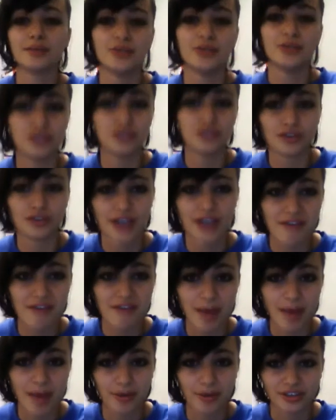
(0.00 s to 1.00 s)
It means you still care
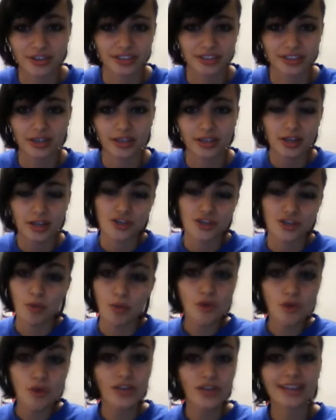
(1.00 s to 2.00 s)
for that person. So
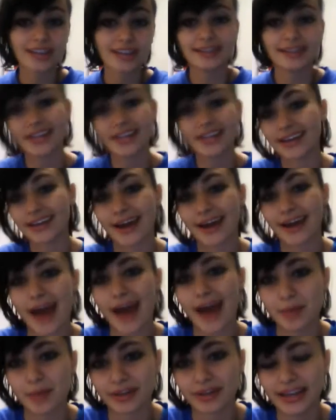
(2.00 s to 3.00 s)
most likely that's not gonna
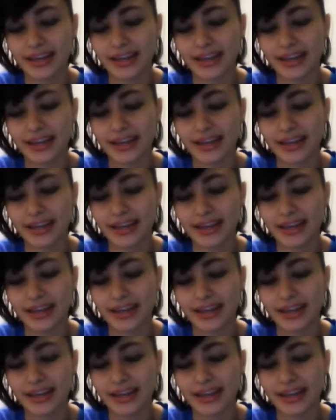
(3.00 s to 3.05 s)
happen.